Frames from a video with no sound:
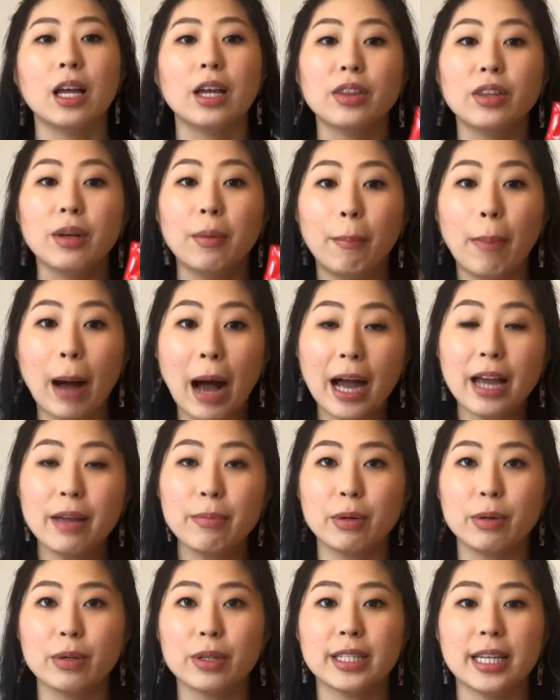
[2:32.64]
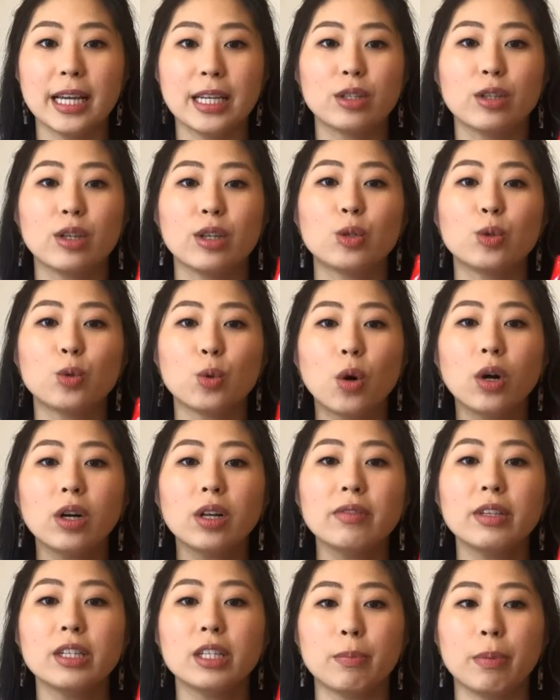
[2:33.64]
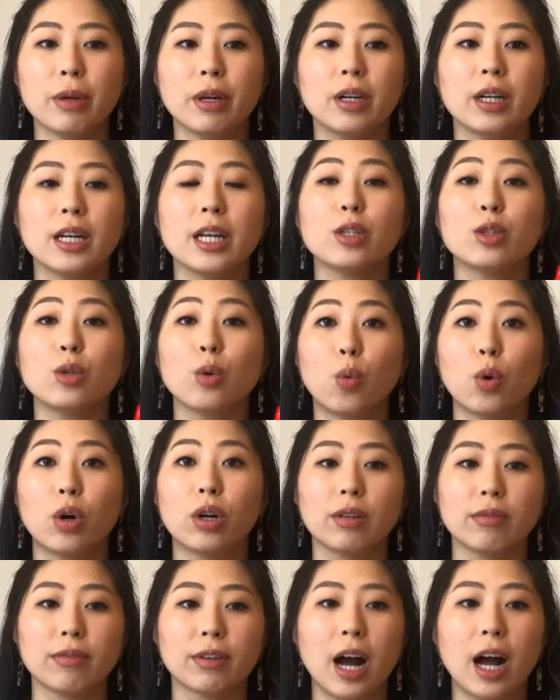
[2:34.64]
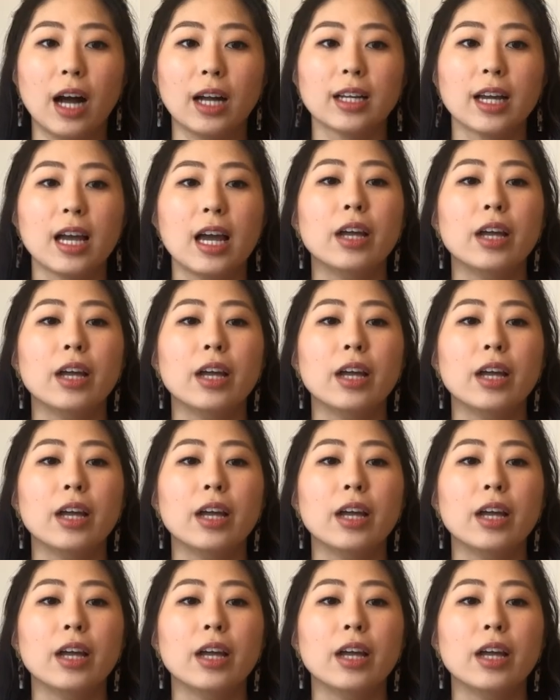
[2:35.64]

The Bible says the sword of the Spirit is the word of God.